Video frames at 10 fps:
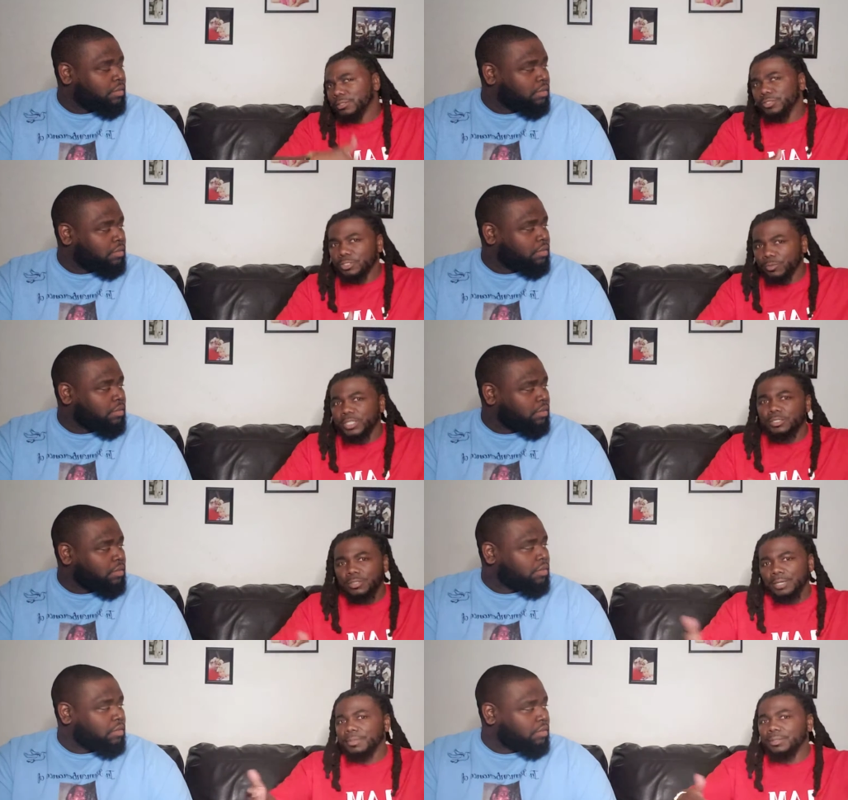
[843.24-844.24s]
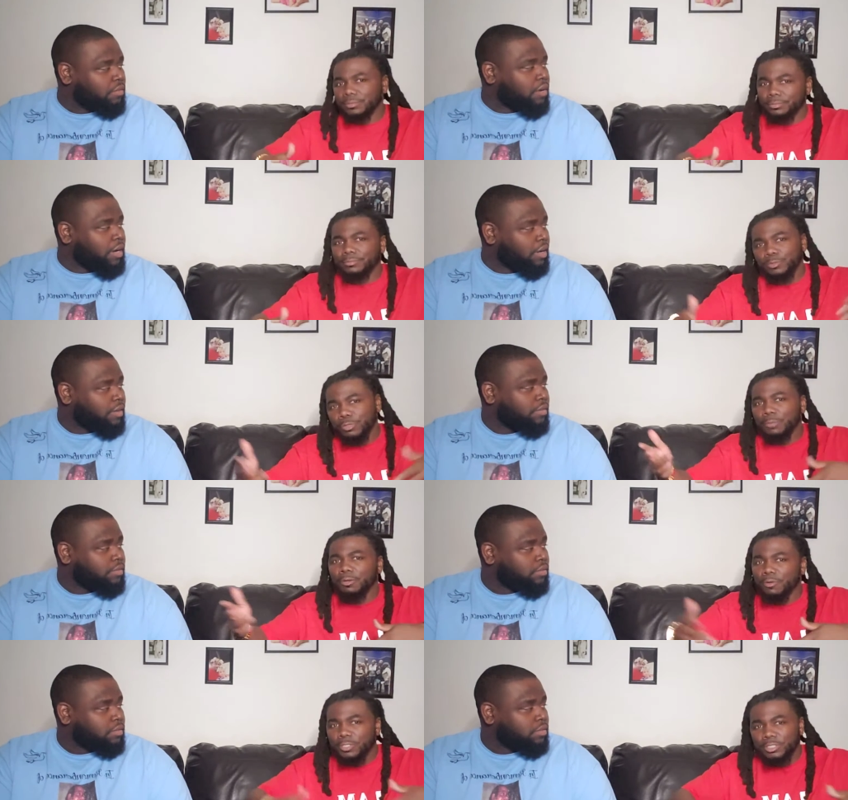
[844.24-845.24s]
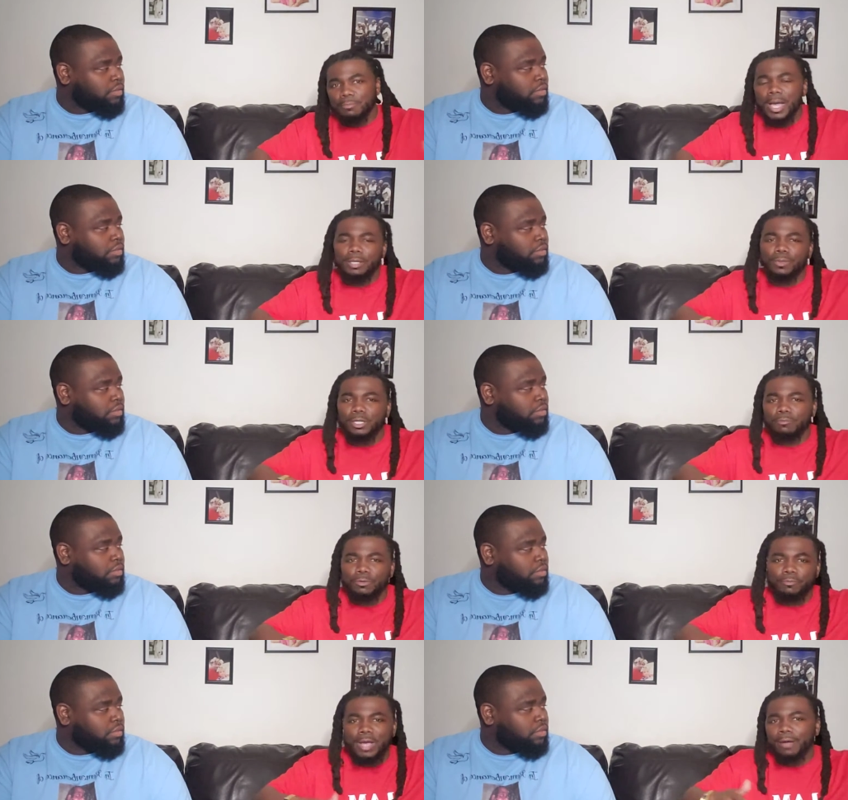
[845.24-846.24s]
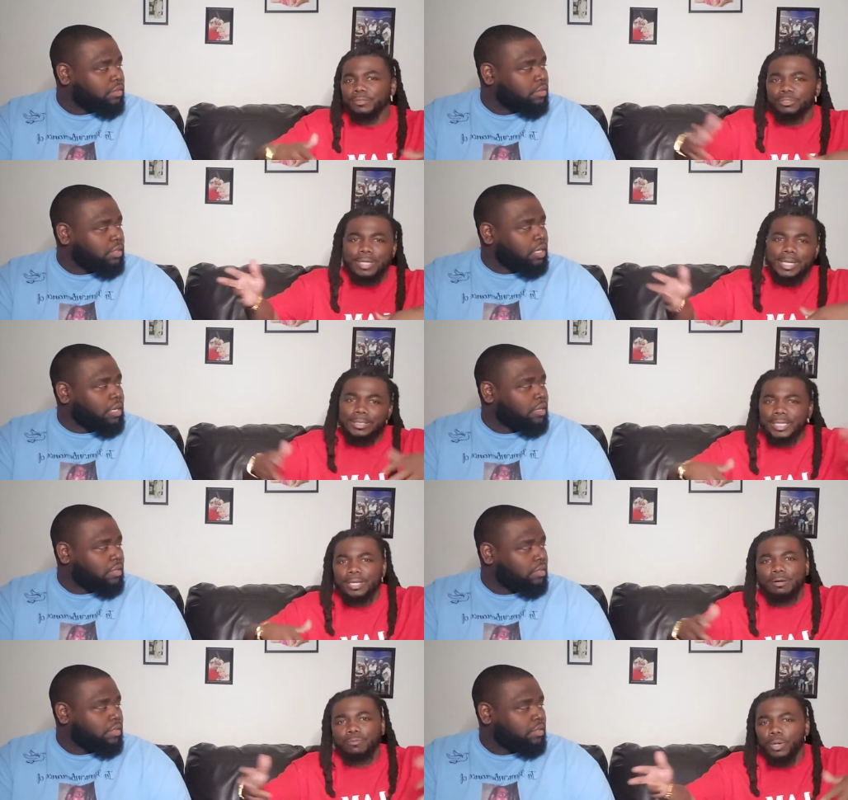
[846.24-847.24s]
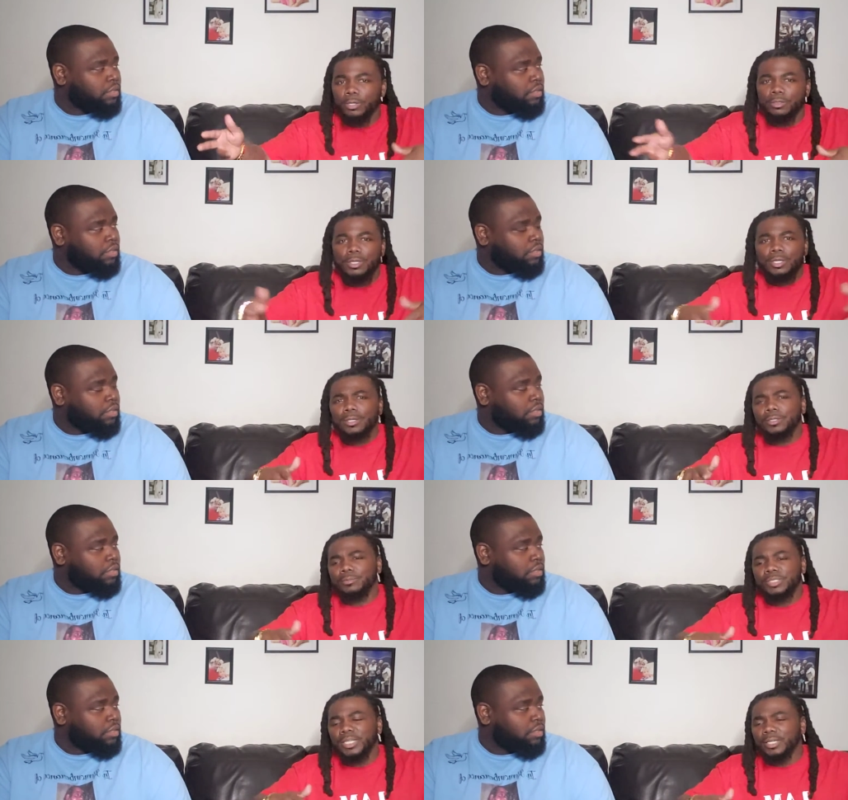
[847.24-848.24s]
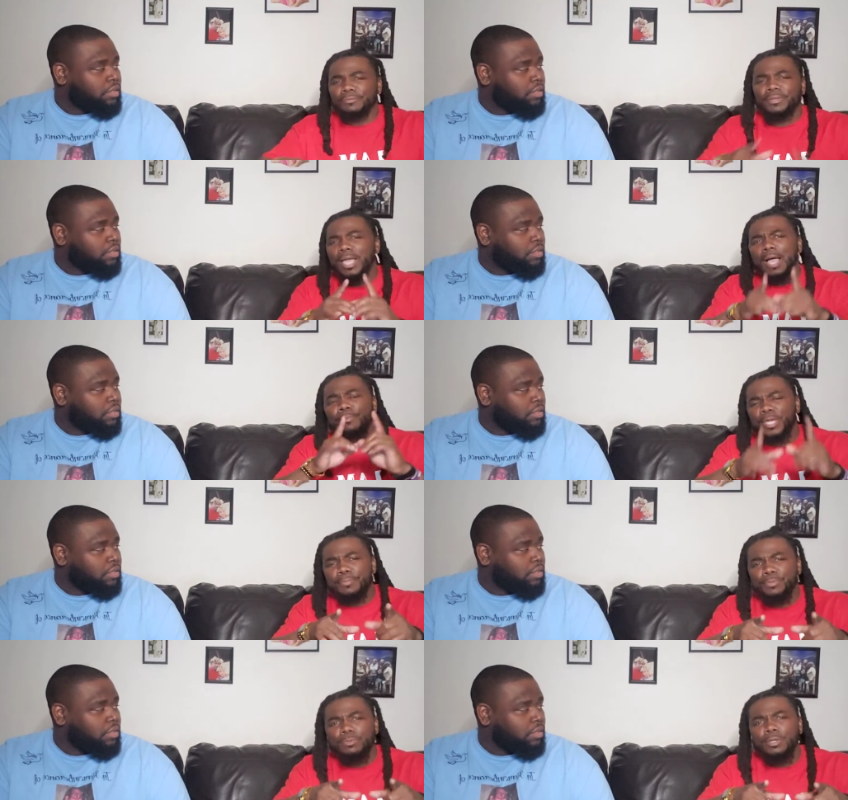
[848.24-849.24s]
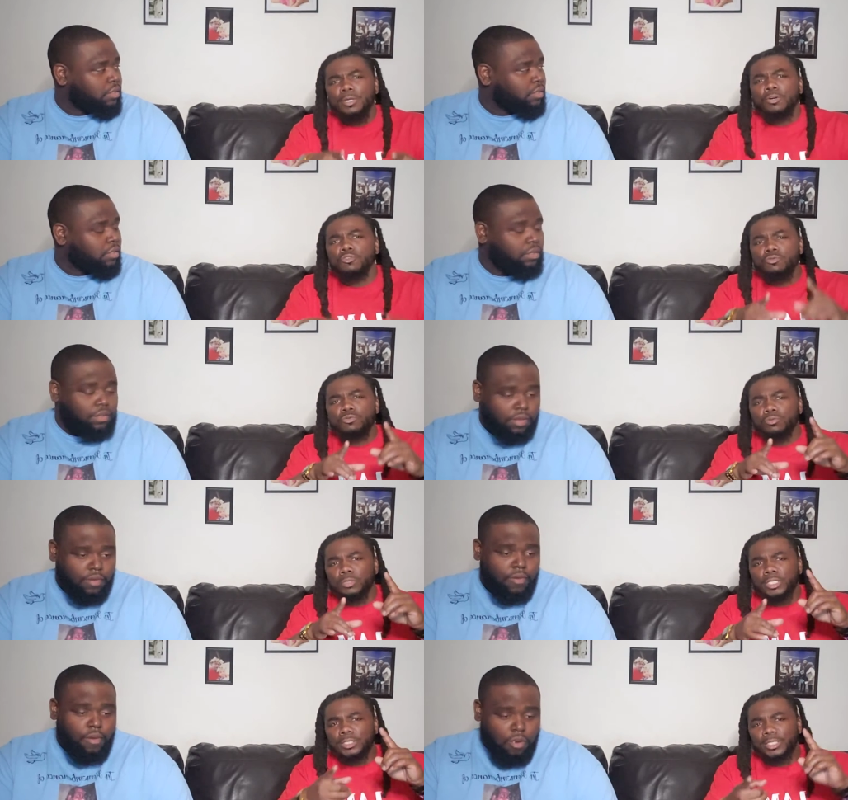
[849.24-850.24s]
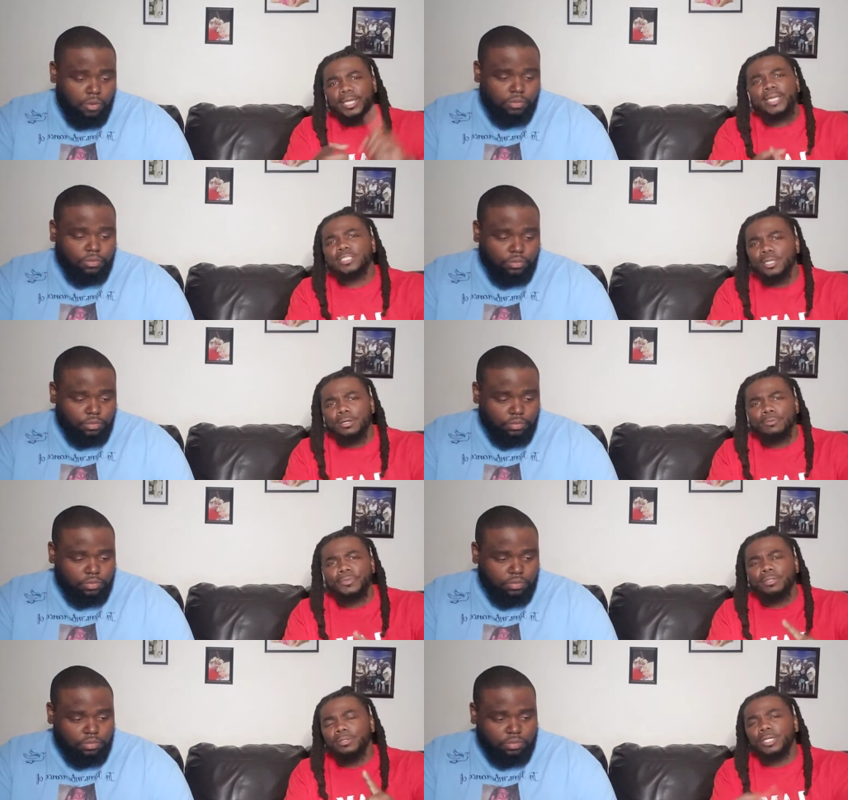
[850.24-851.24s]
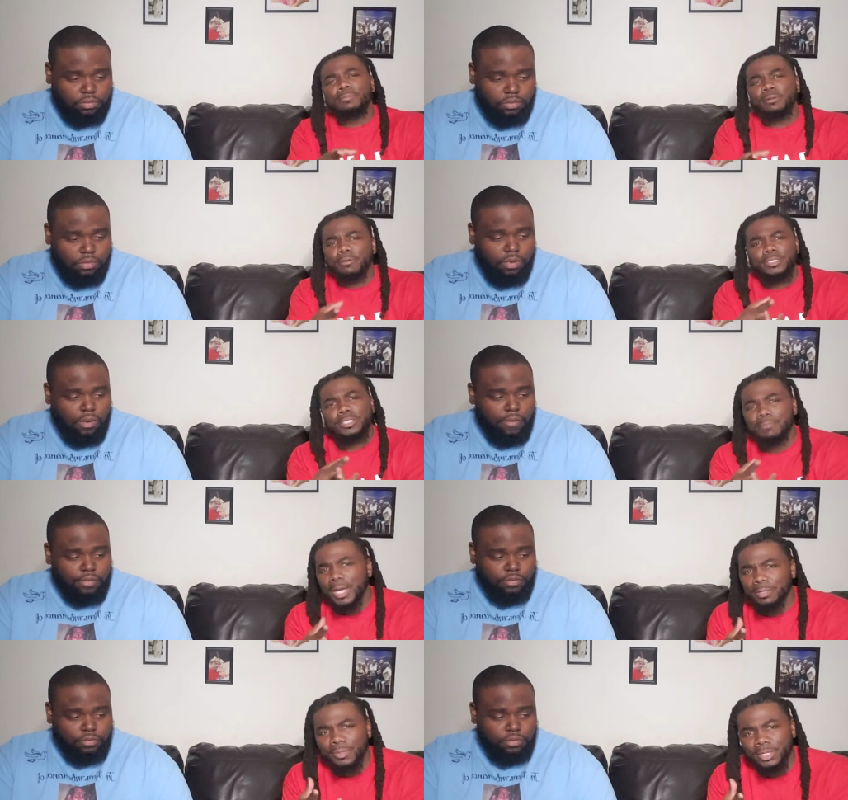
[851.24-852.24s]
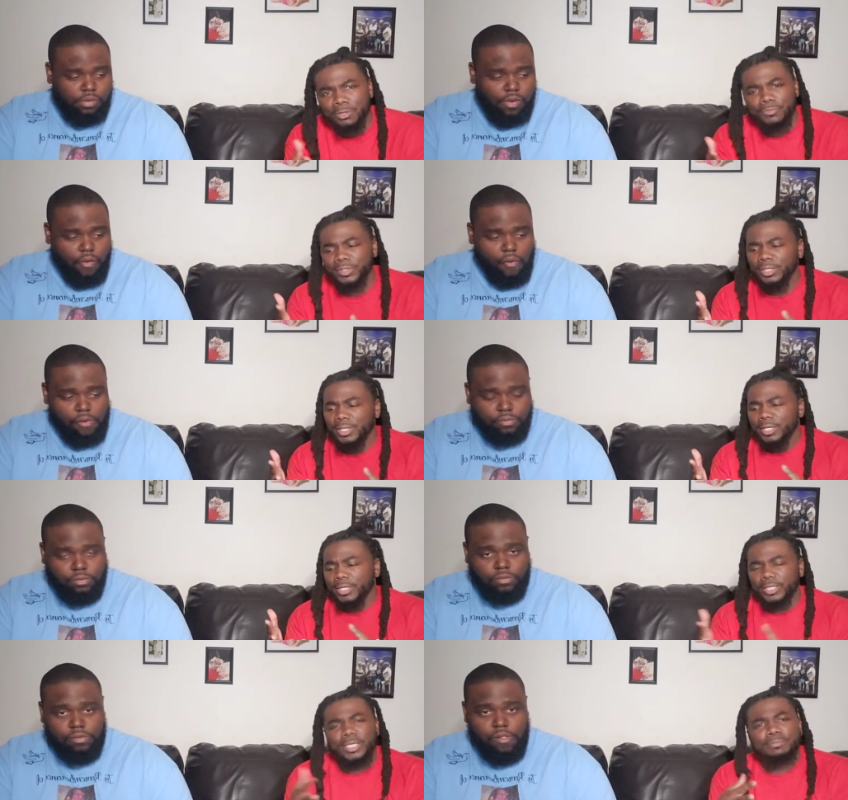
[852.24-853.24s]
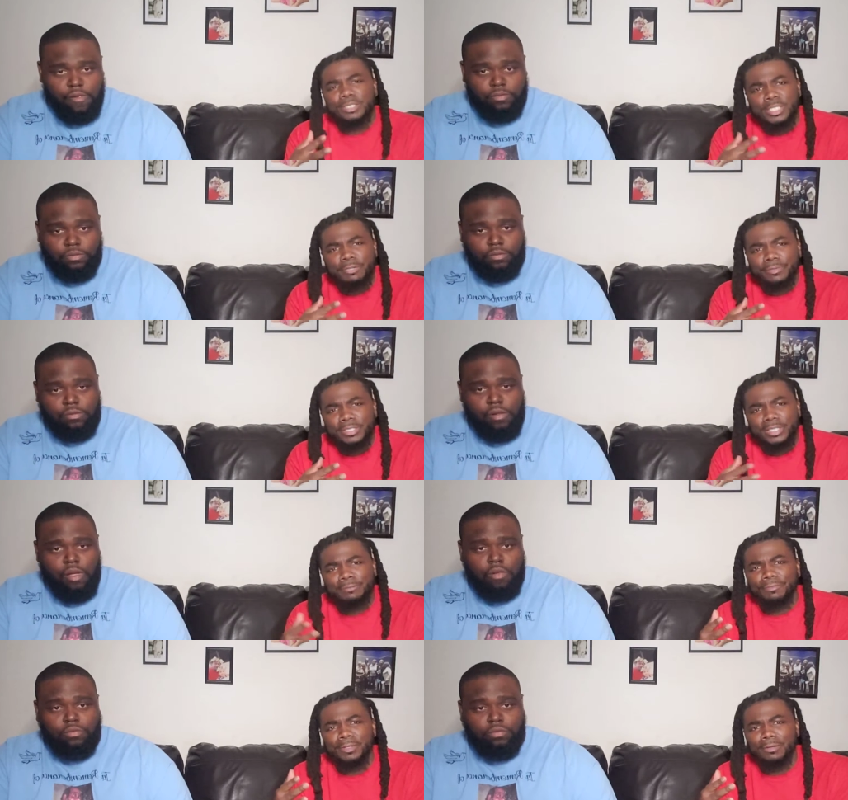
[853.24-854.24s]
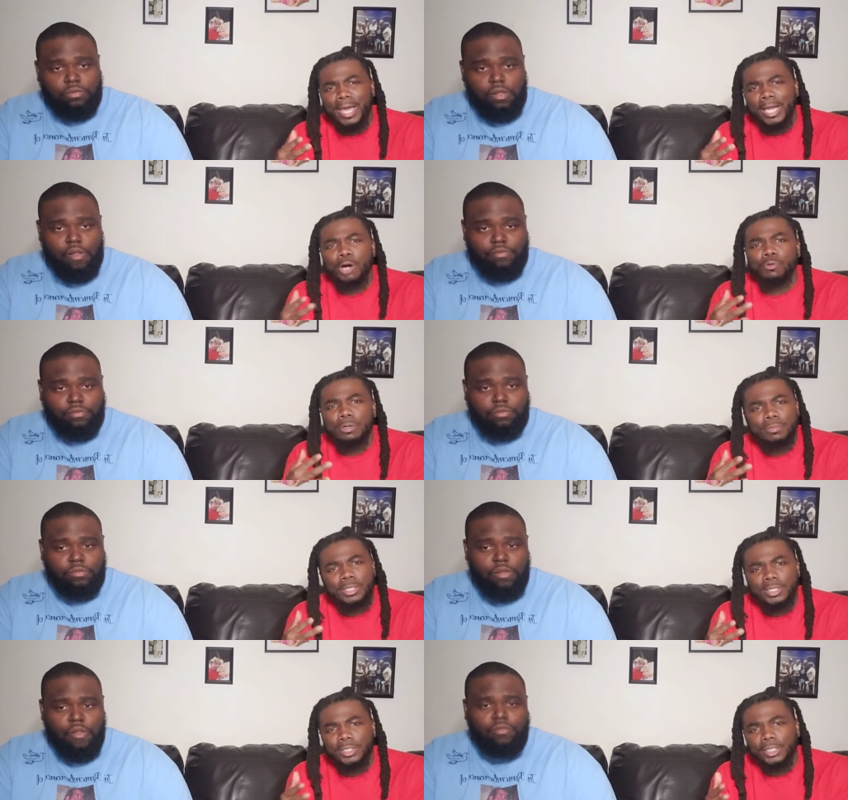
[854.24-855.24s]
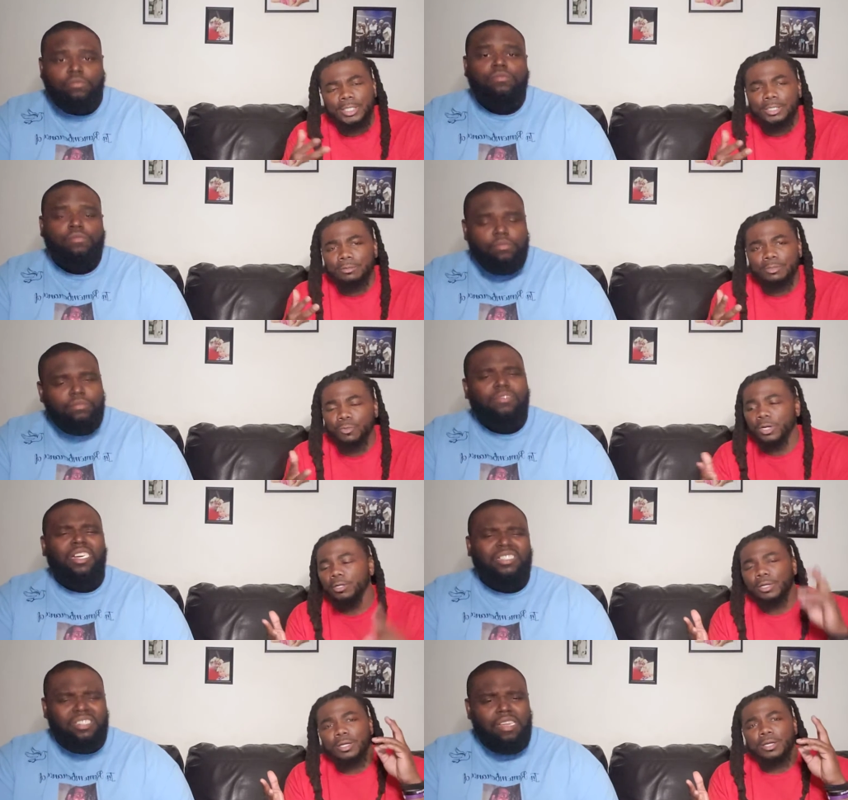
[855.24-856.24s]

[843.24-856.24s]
Speaker 1: of the whole situation, you know what I mean? Right. You come across somebody with coronavirus, you gotta yeah. take off work, you know what I'm saying? And for y'all people who either catch COVID or come across somebody with COVID and keep secrets and feel like, oh, I'm good and keep going to work,